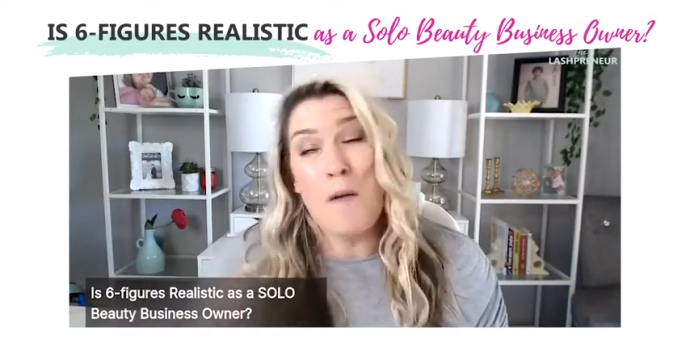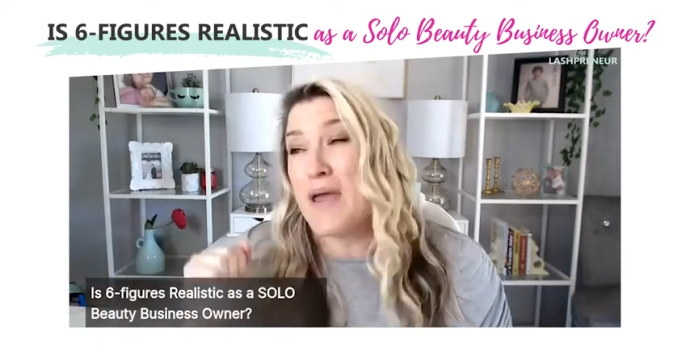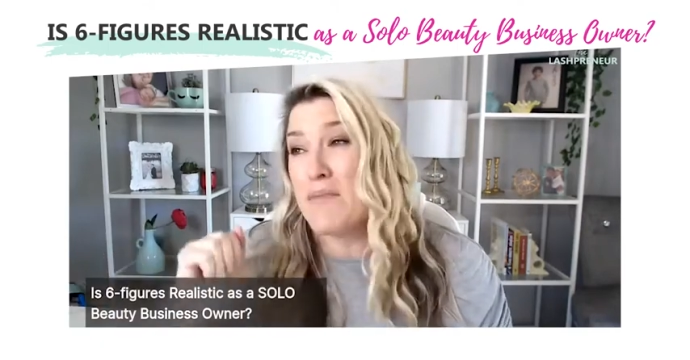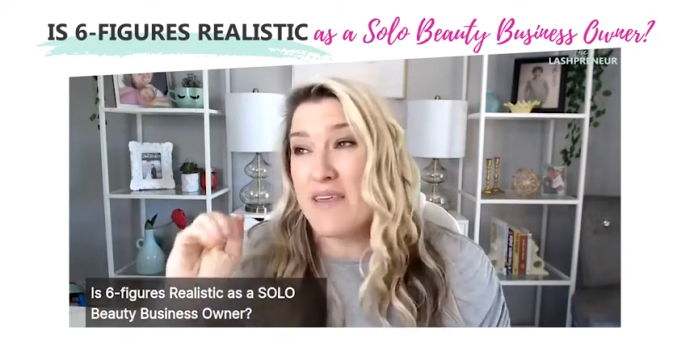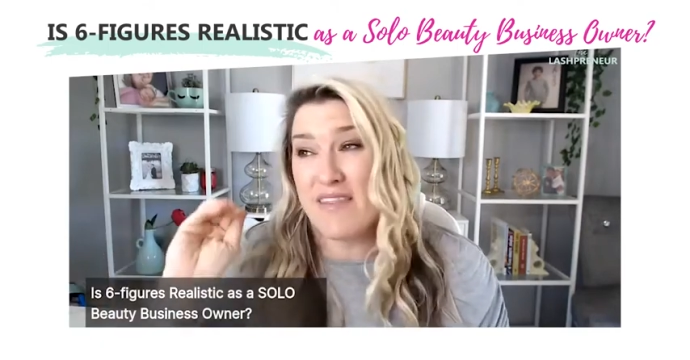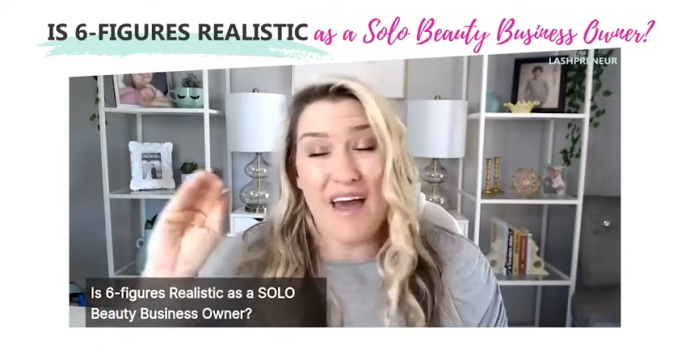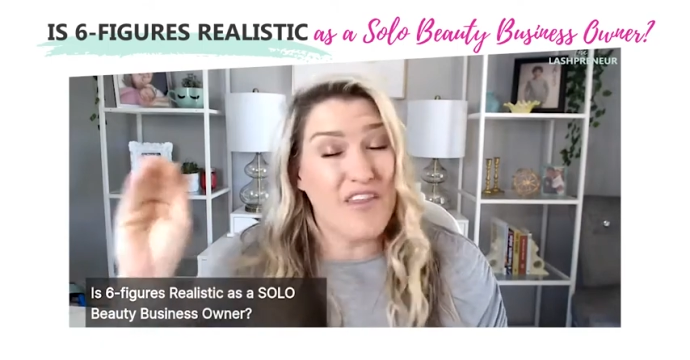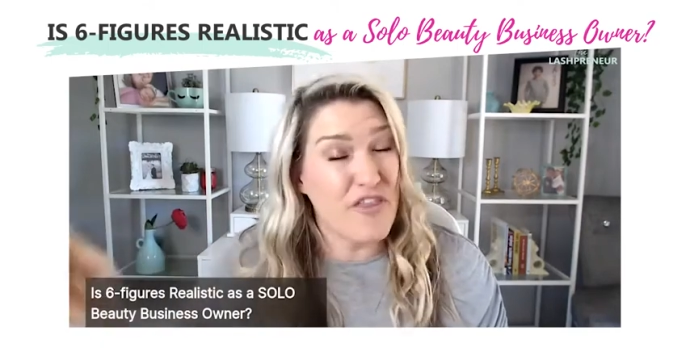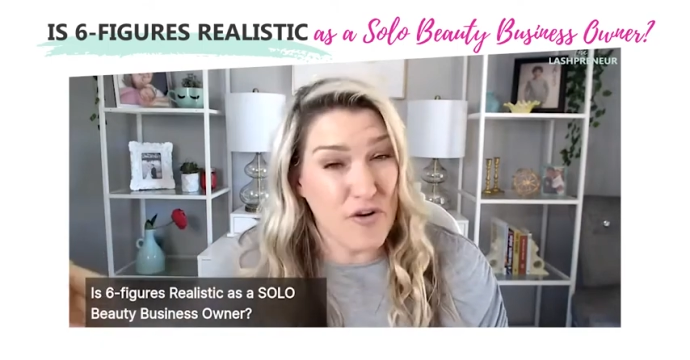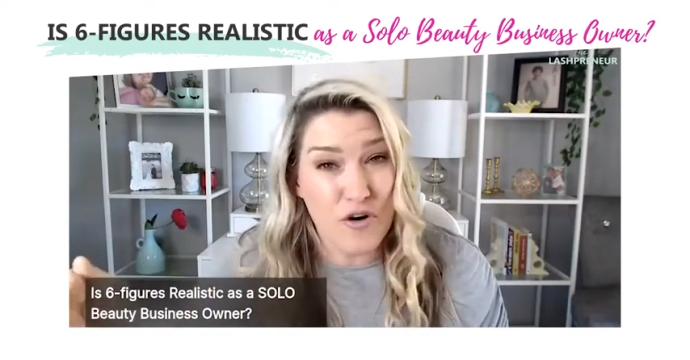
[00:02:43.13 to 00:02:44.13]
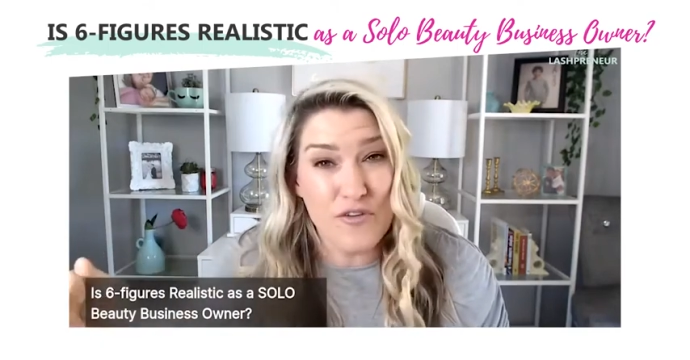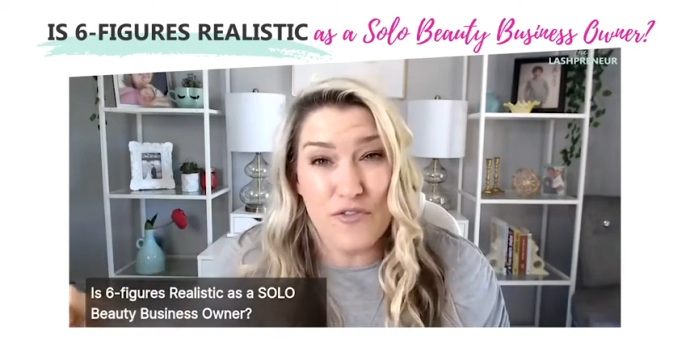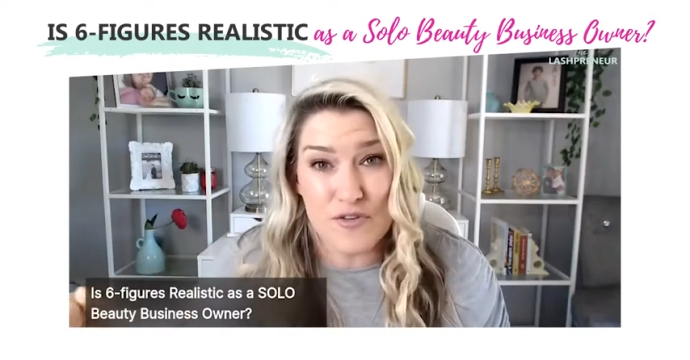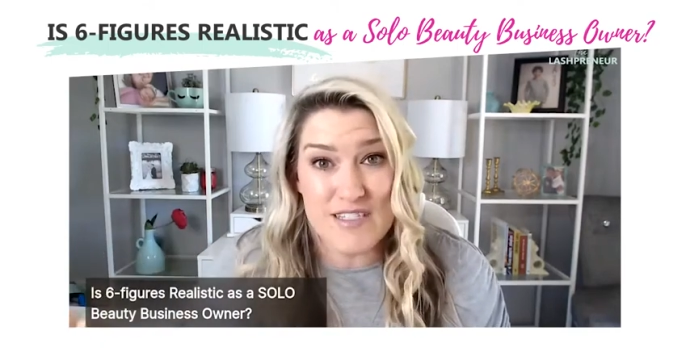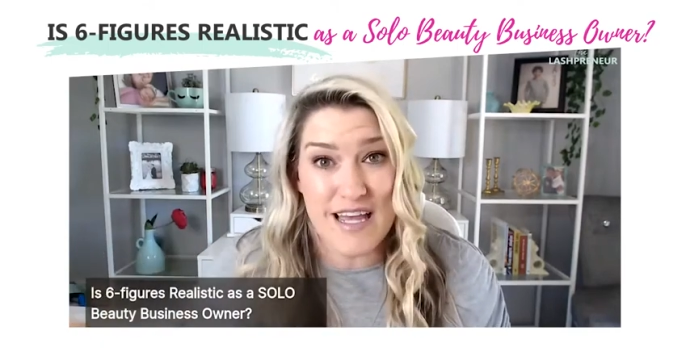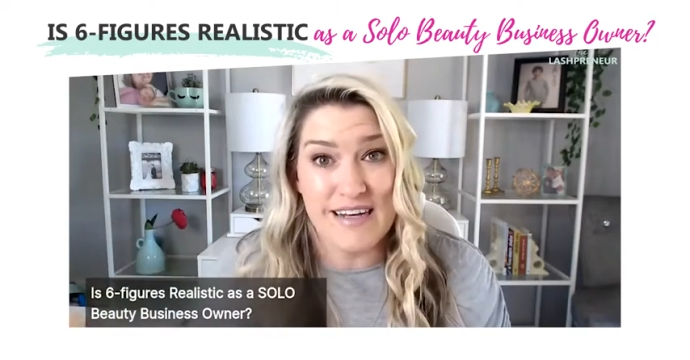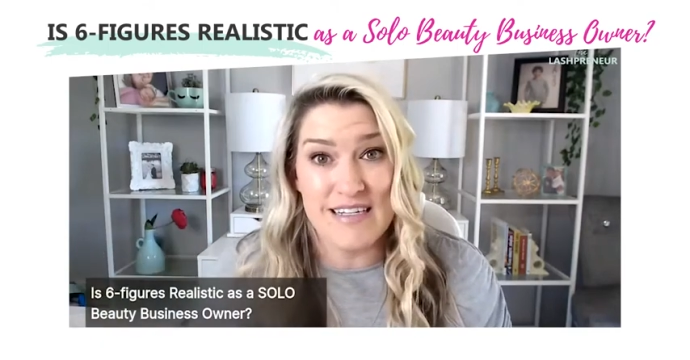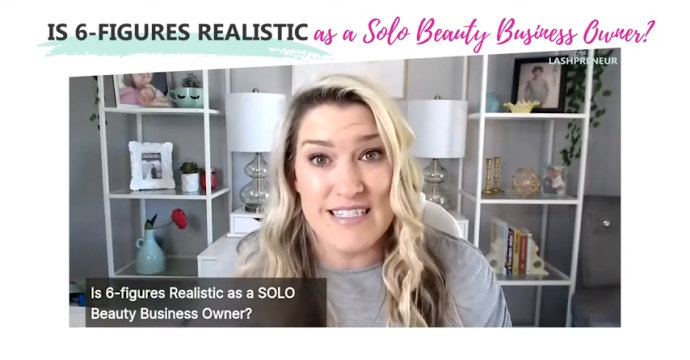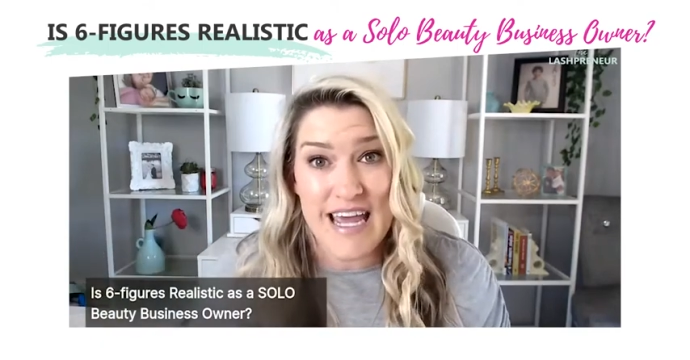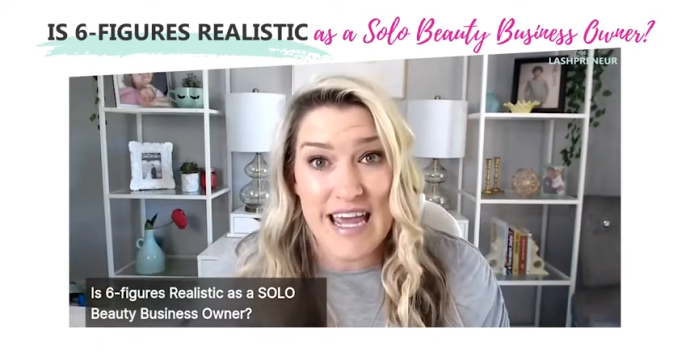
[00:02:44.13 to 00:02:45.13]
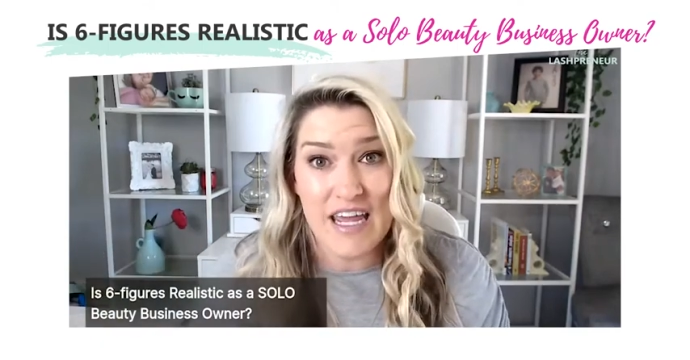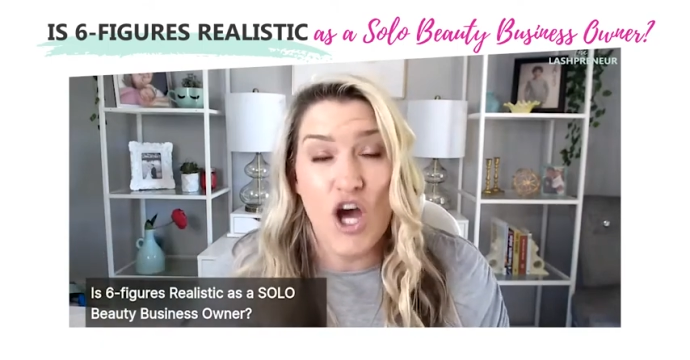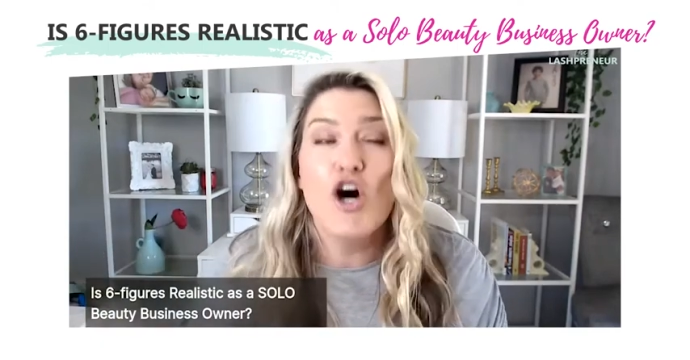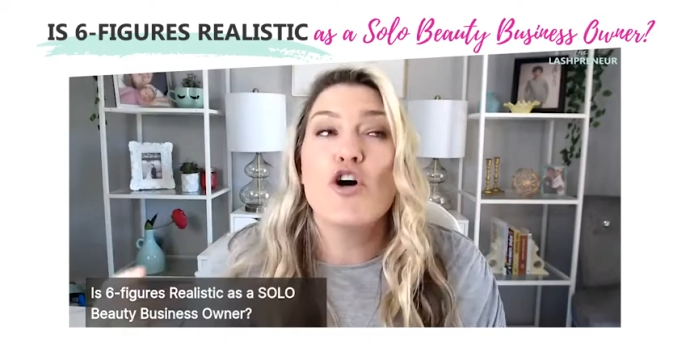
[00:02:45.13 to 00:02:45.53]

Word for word: maybe that third full set in a day,